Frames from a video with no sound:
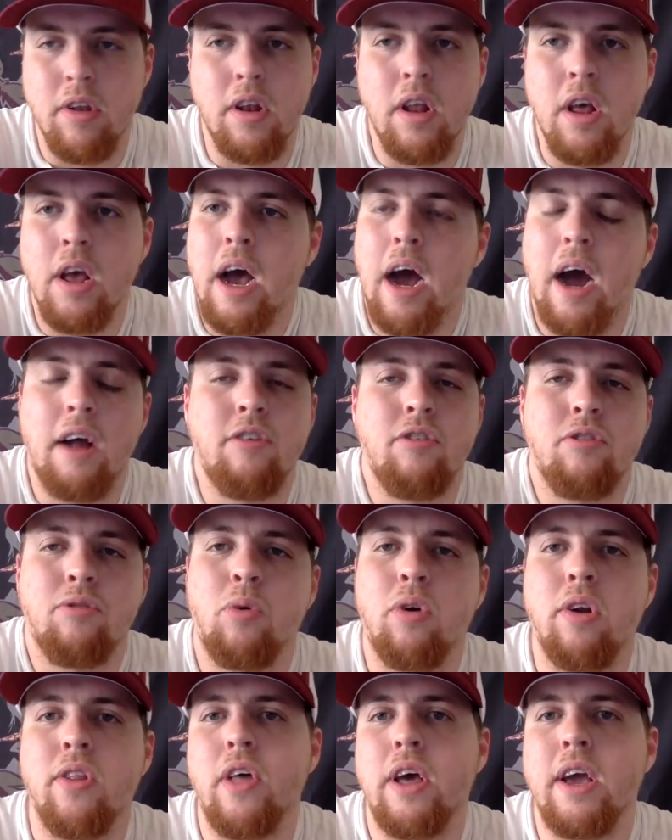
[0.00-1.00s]
and I
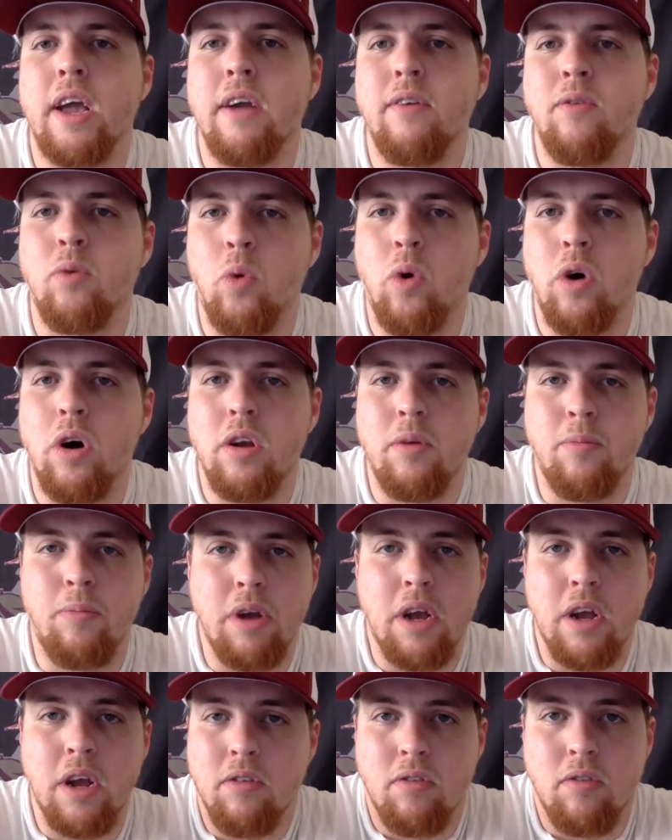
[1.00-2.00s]
just want to thank everyone,
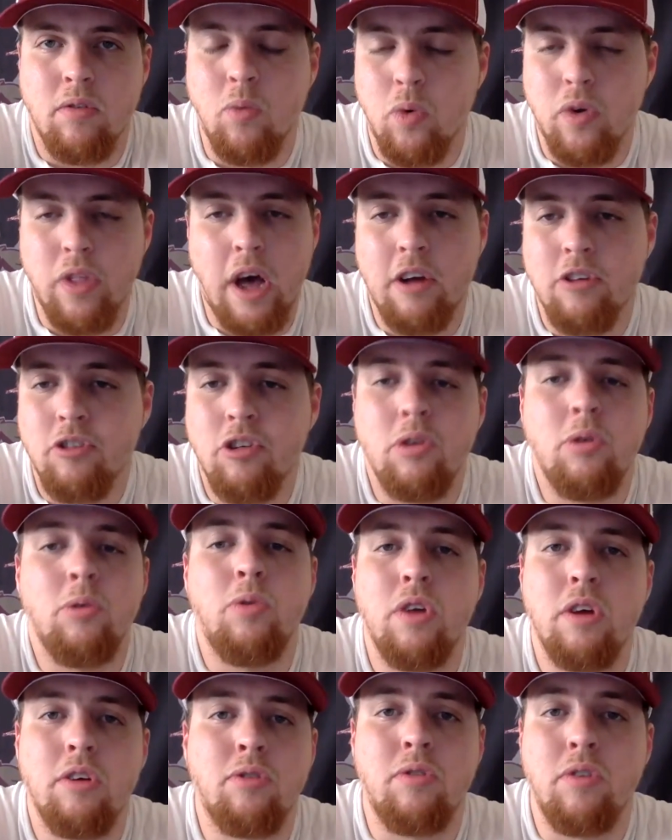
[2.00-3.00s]
because without
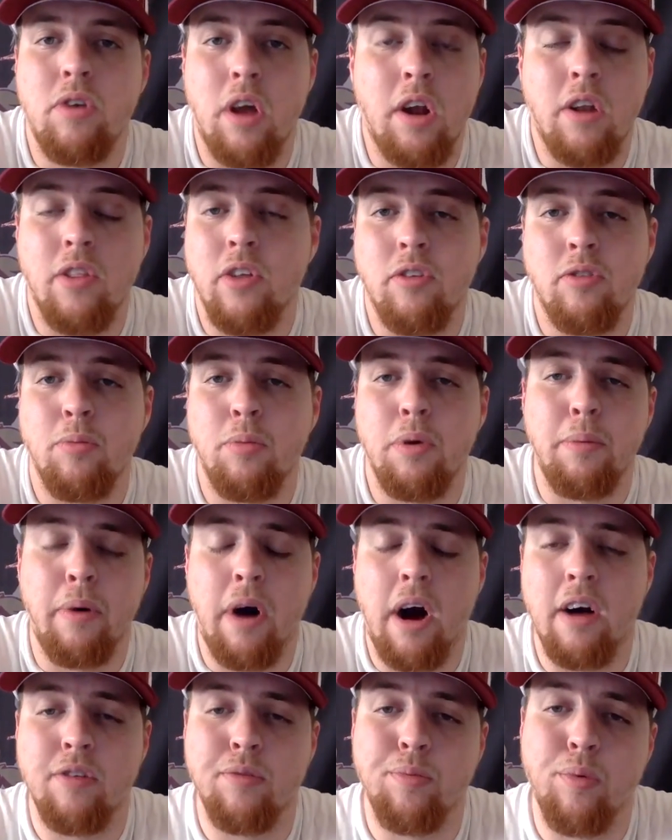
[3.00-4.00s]
you, none of this would be
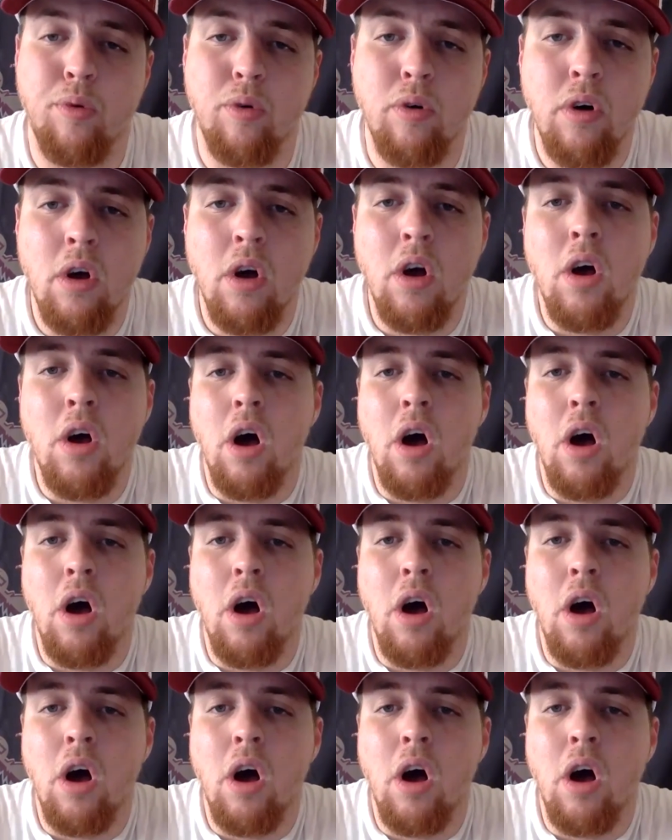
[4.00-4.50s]
possible.